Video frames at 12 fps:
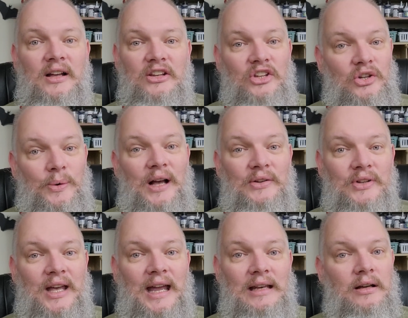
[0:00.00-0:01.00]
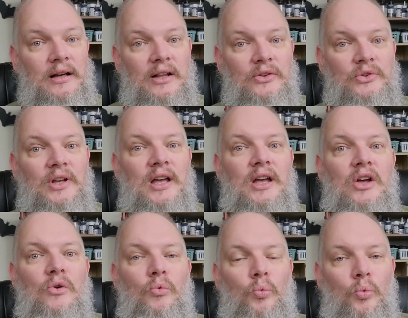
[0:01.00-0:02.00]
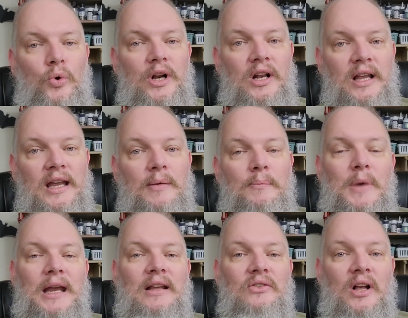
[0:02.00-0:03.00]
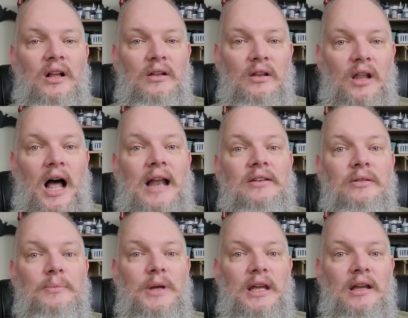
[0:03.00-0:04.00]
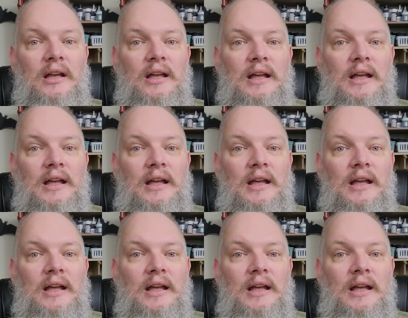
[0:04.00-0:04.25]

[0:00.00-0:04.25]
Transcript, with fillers: USA, does really means a lot to me,